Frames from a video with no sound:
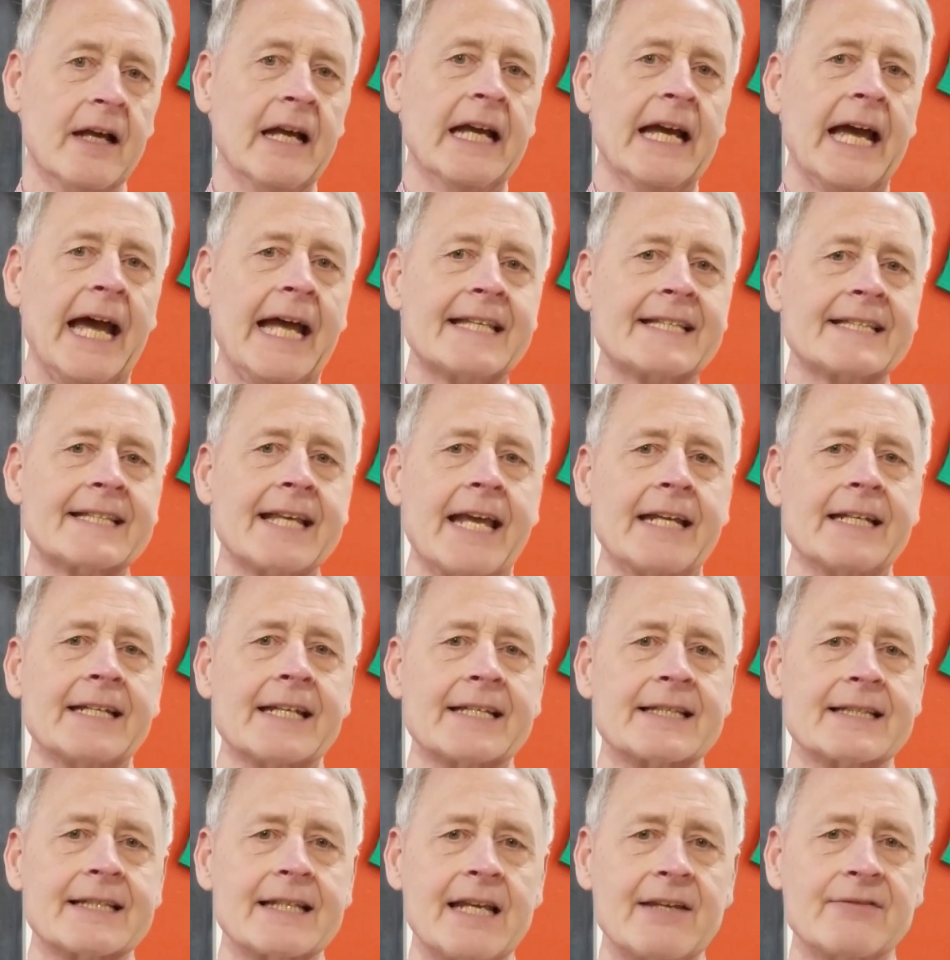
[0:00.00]
And Satan
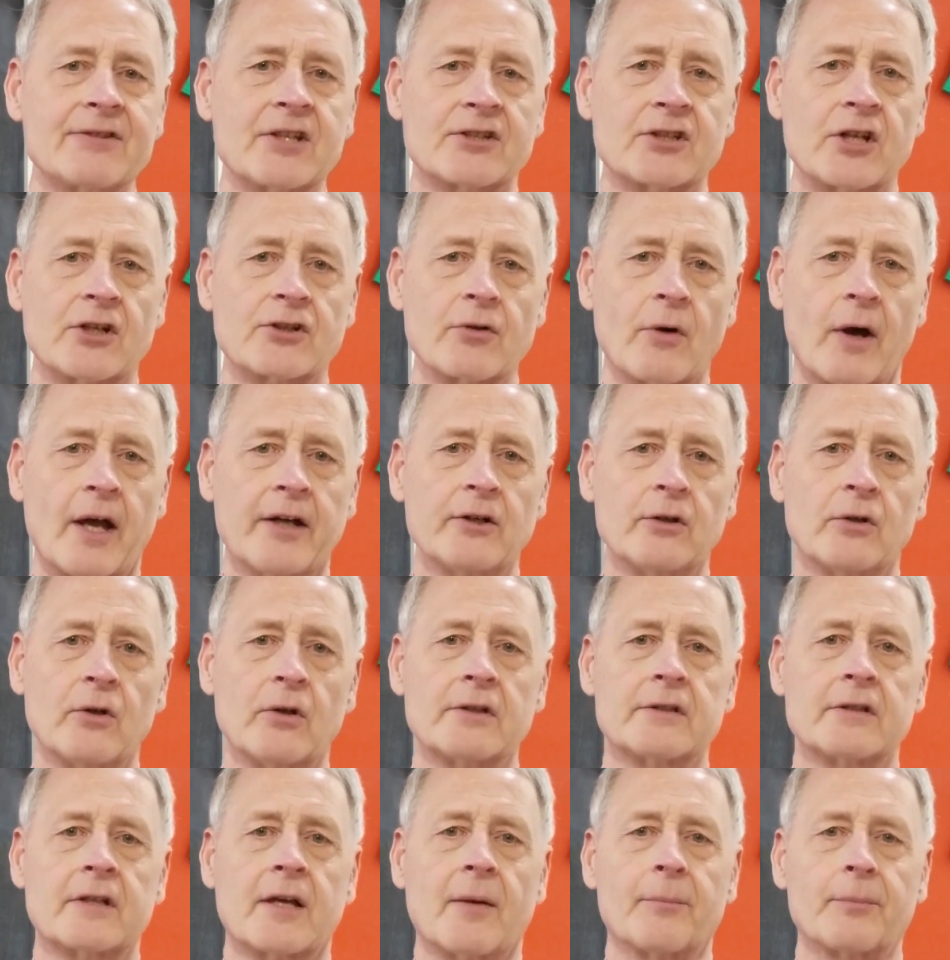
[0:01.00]
deceives us to try to do
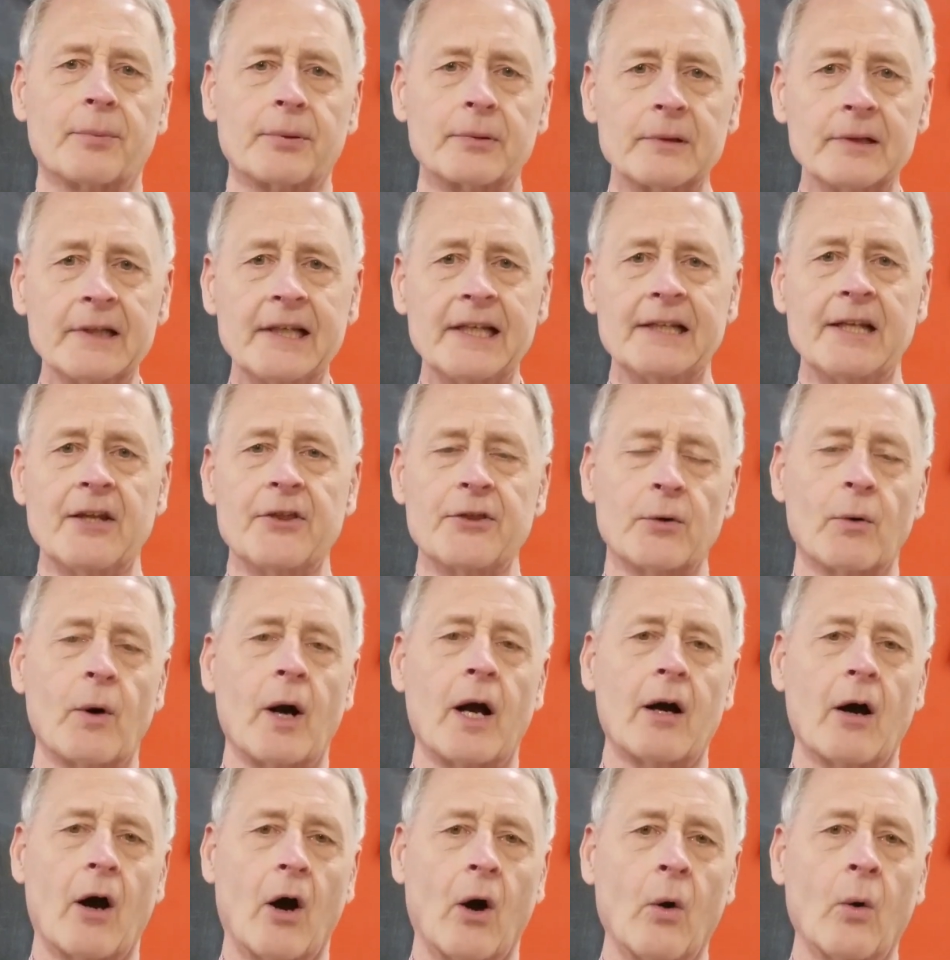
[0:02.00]
good completely through
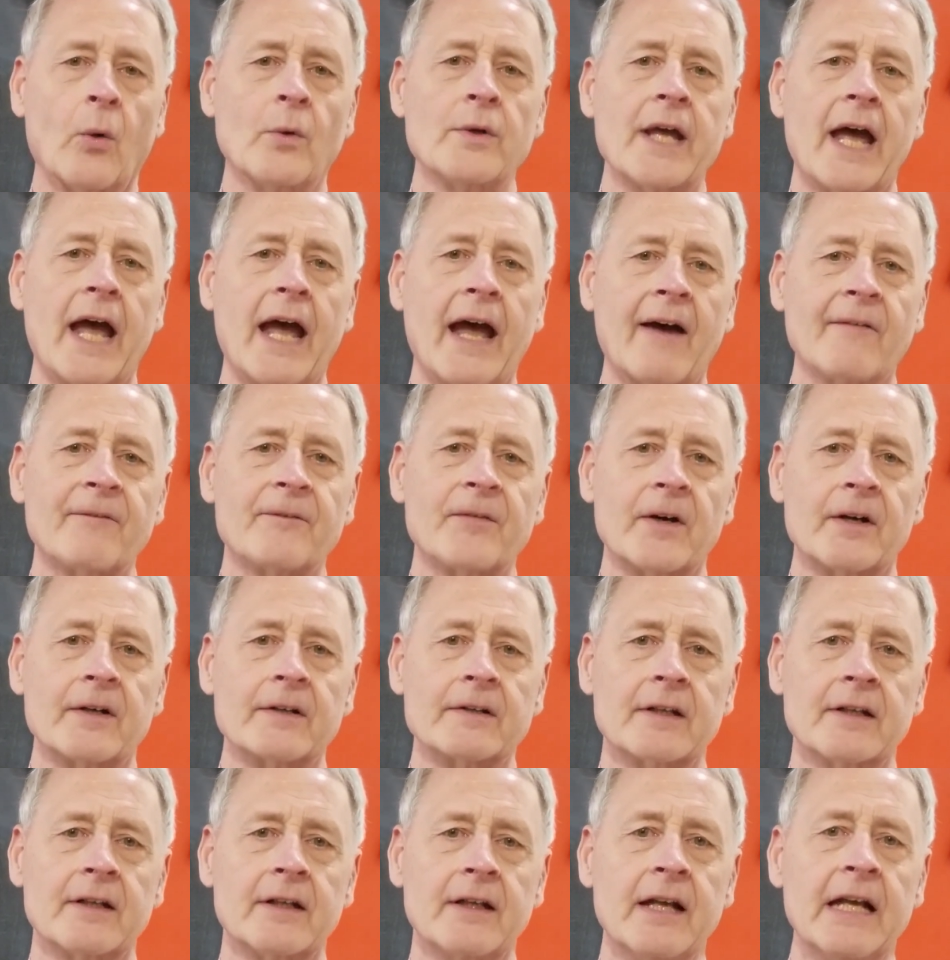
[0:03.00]
our own effort.
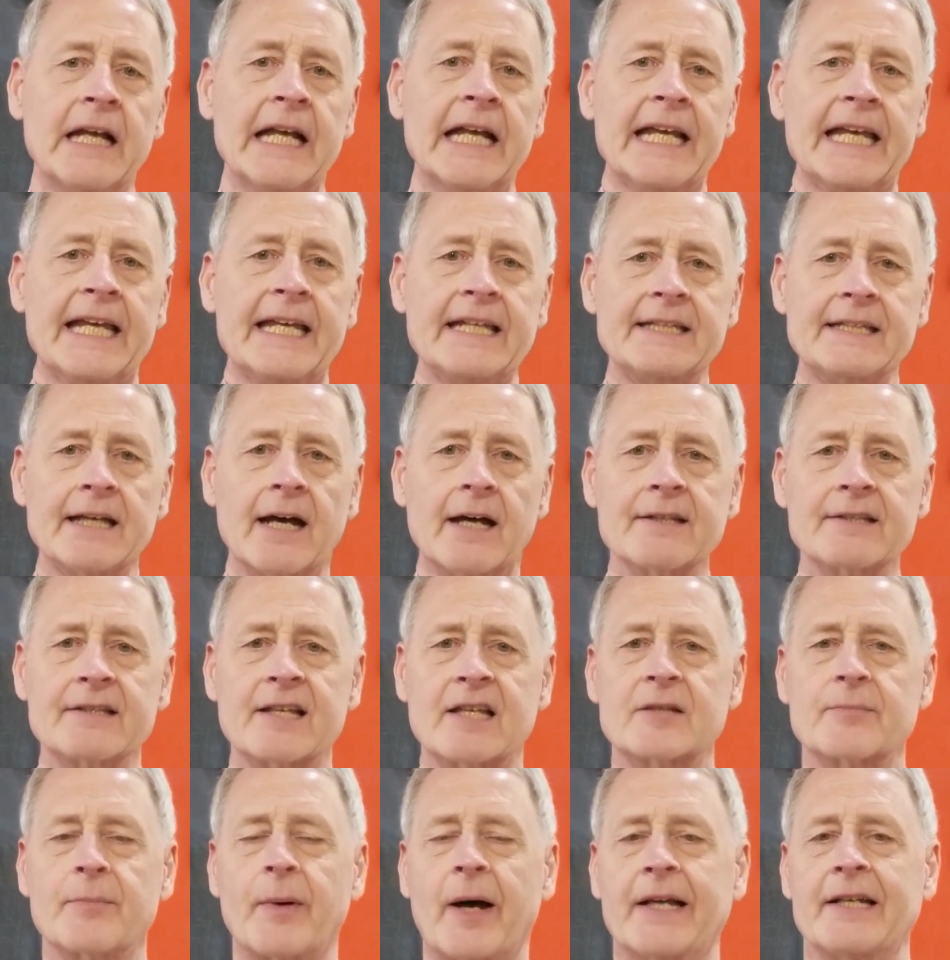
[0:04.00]
He does
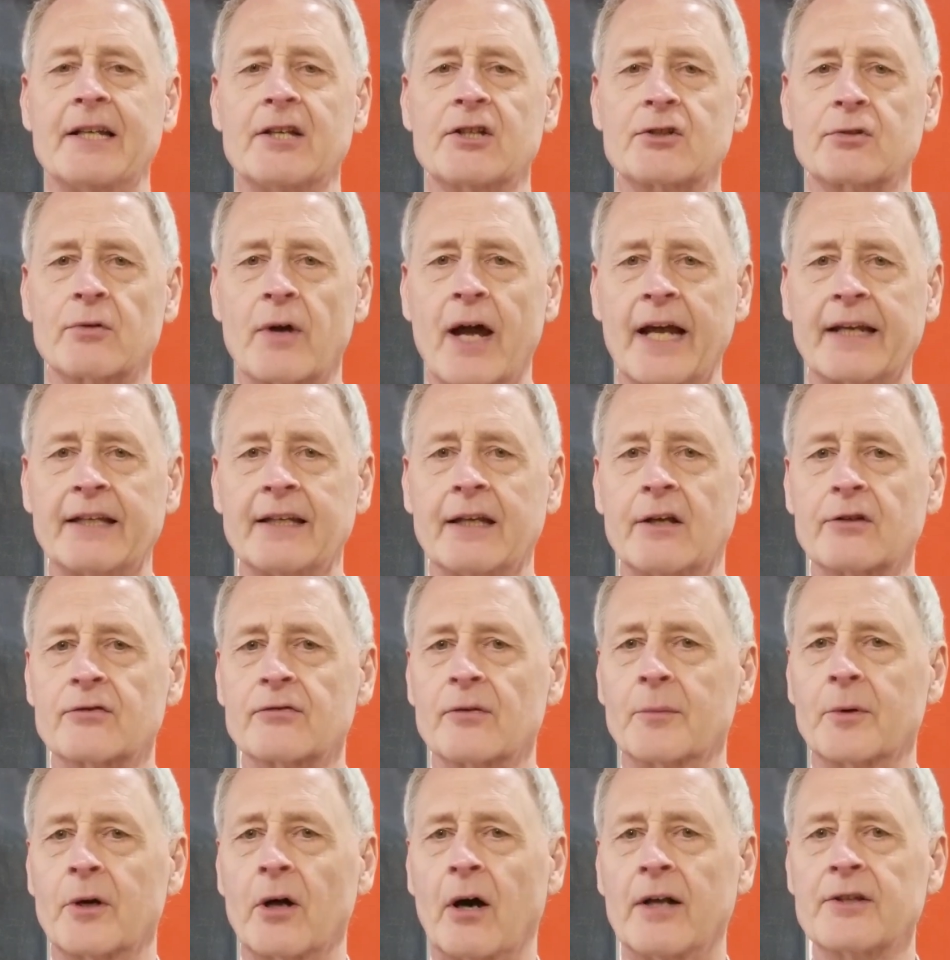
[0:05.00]
this by distracting us
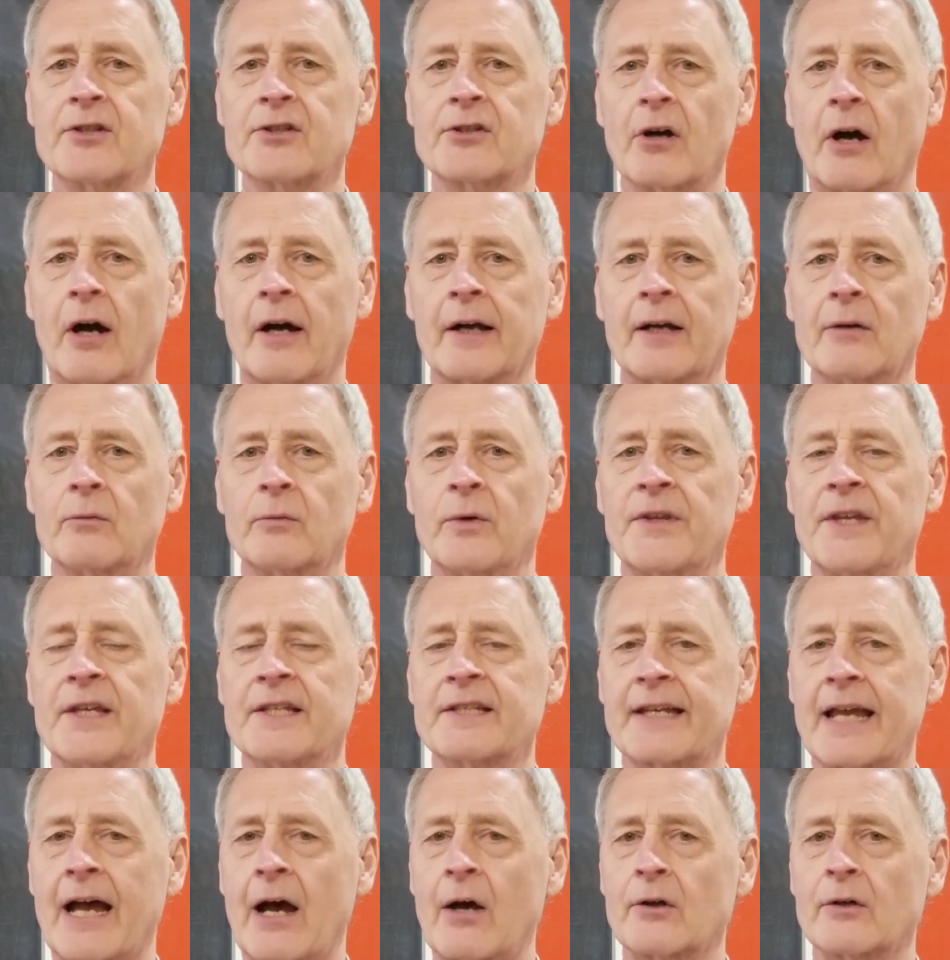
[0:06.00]
from God's target with his
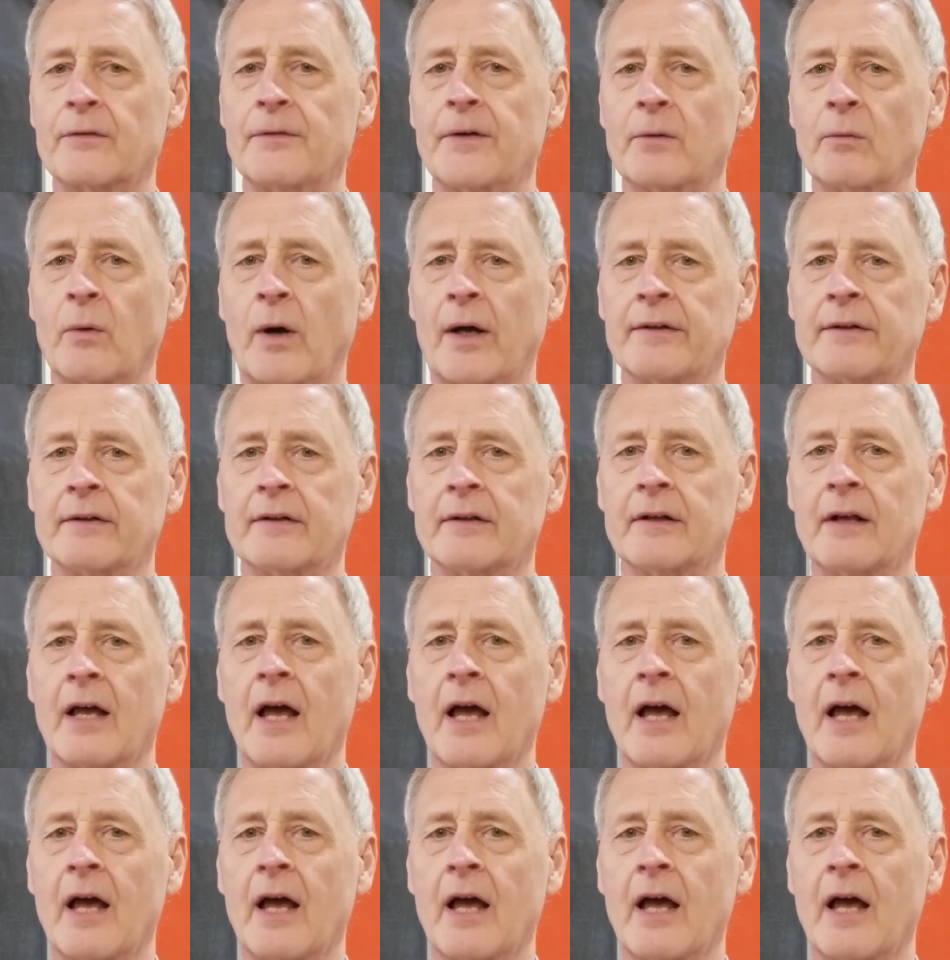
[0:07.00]
counterfeit one.